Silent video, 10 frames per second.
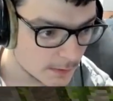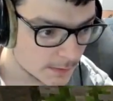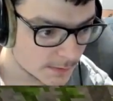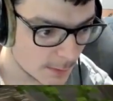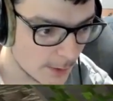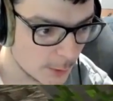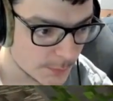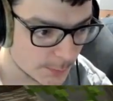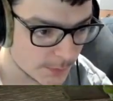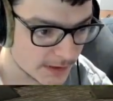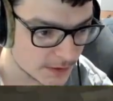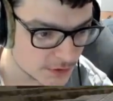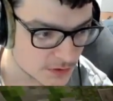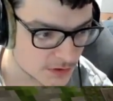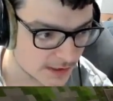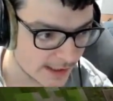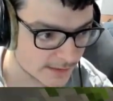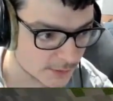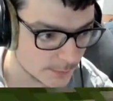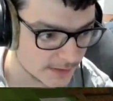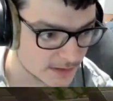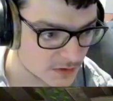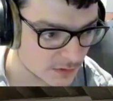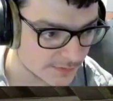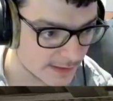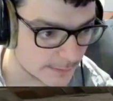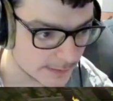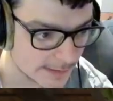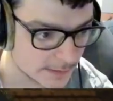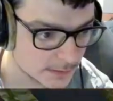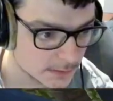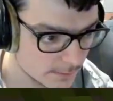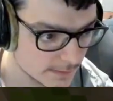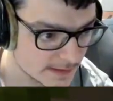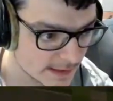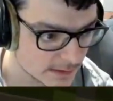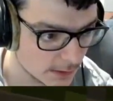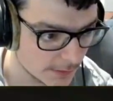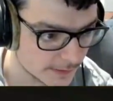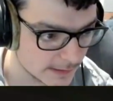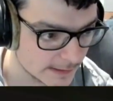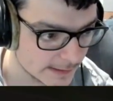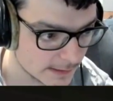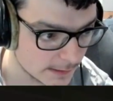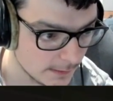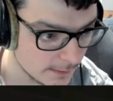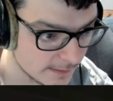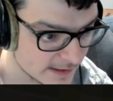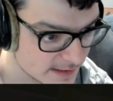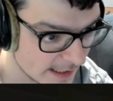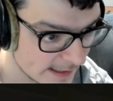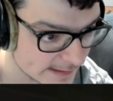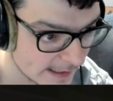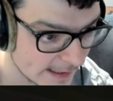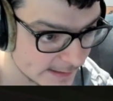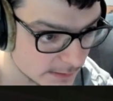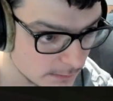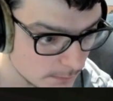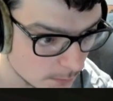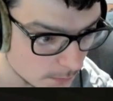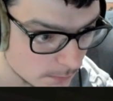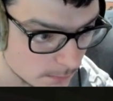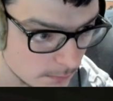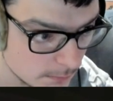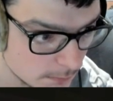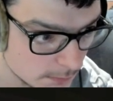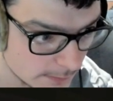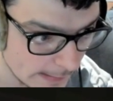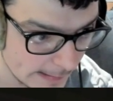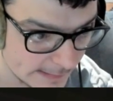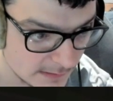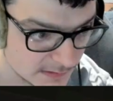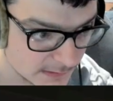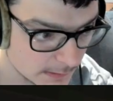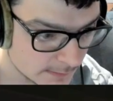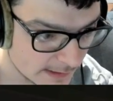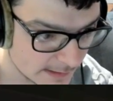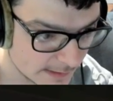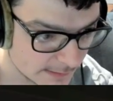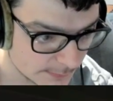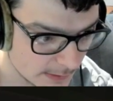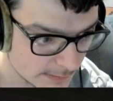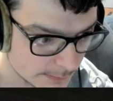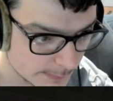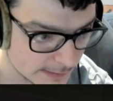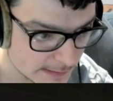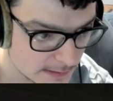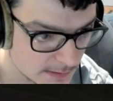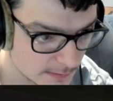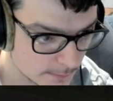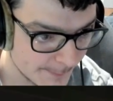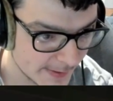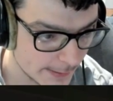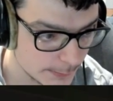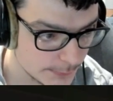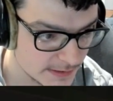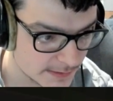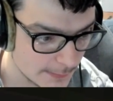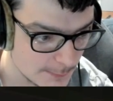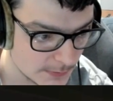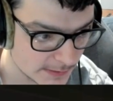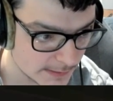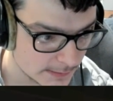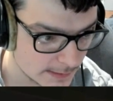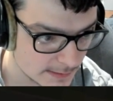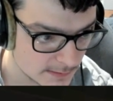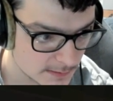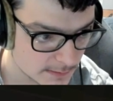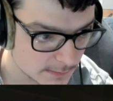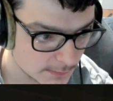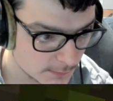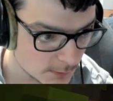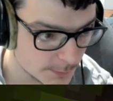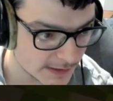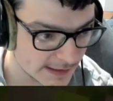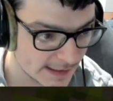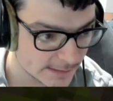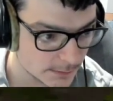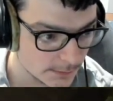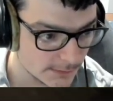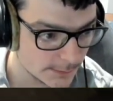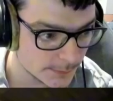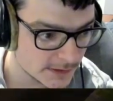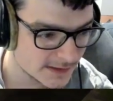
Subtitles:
So I'm hoping we can just check some of this stuff out now. This had nothing in it. This had iron. Ooh, nice. Take that as well. Don't know what it is. Powdery snow bucket. Nice. Couple of candles that